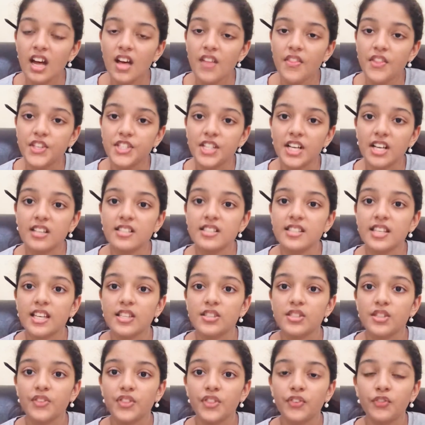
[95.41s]
the
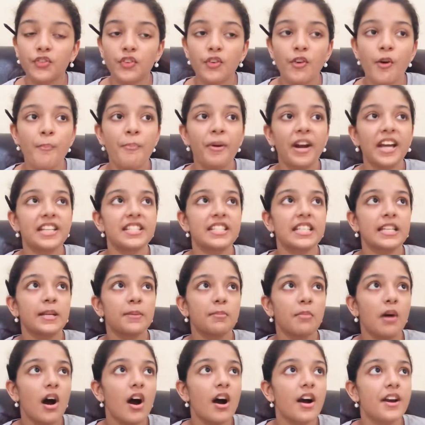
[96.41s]
telltales of the
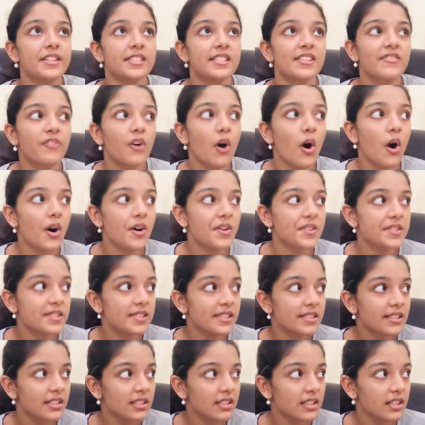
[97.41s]
vibrating minds of us.